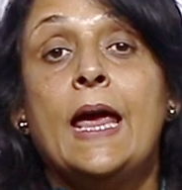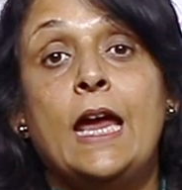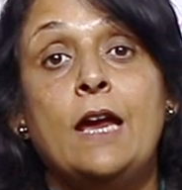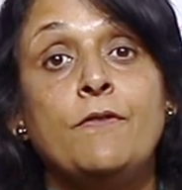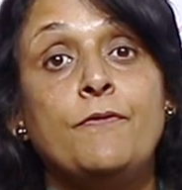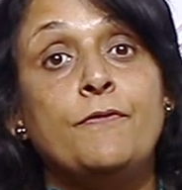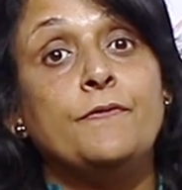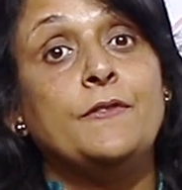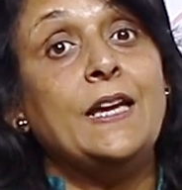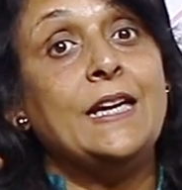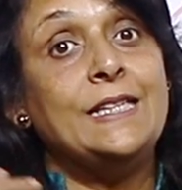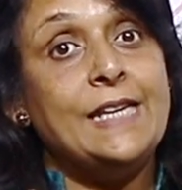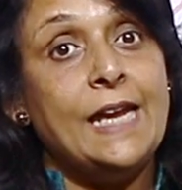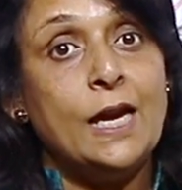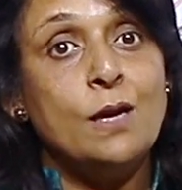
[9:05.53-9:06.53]
If
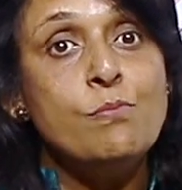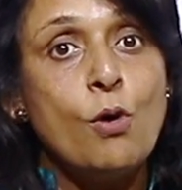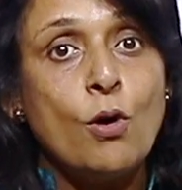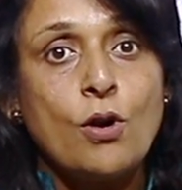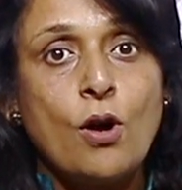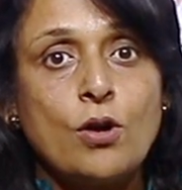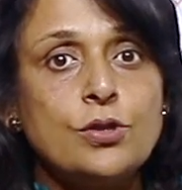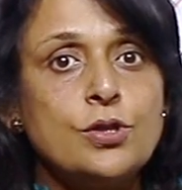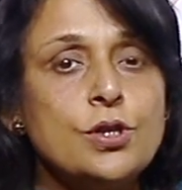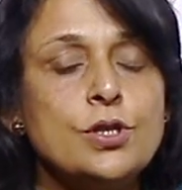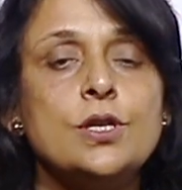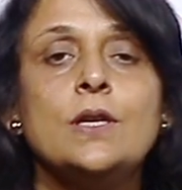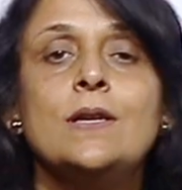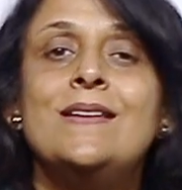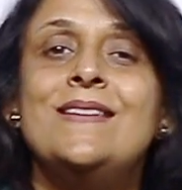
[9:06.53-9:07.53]
they take more oxygen,